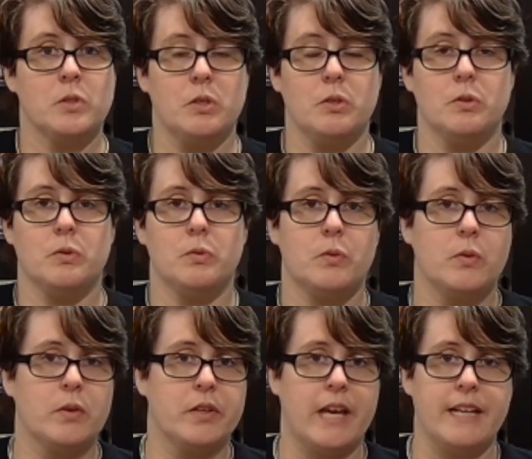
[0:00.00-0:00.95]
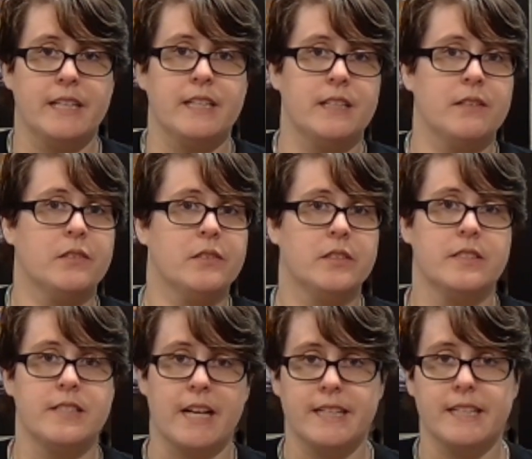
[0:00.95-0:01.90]
to any
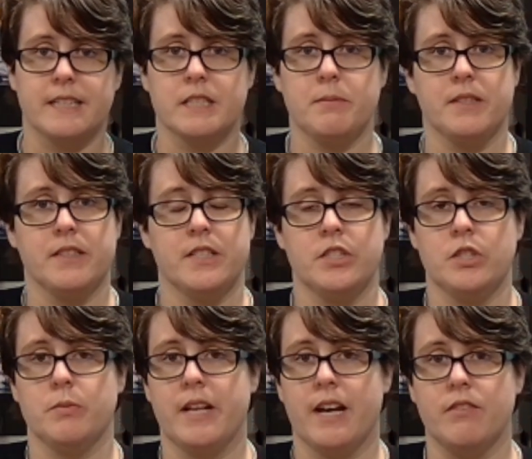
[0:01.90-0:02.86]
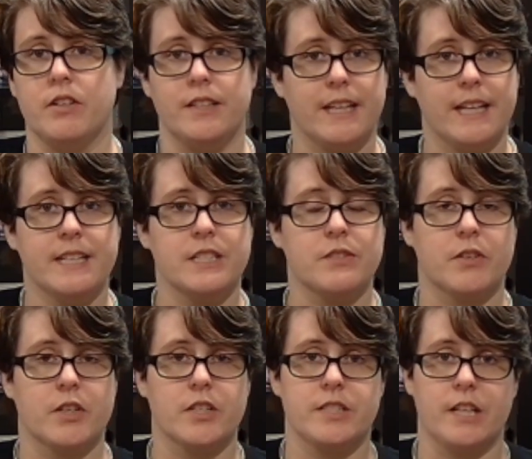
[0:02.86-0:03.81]
dining experience you would have on land as
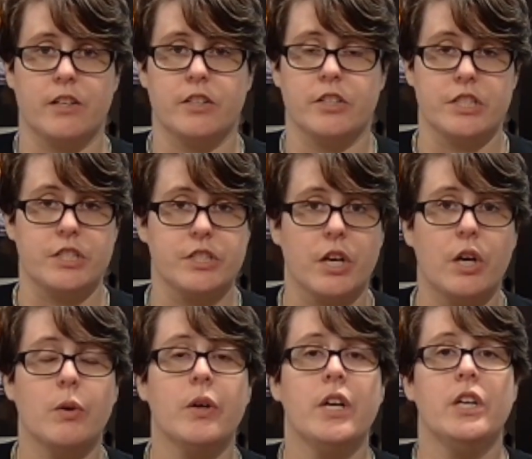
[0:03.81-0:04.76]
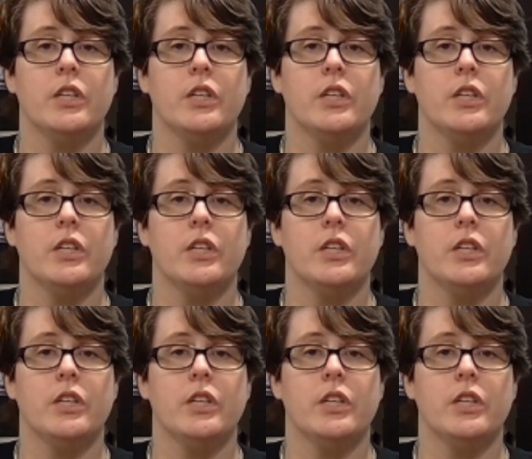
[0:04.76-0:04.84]
far as the allergies go.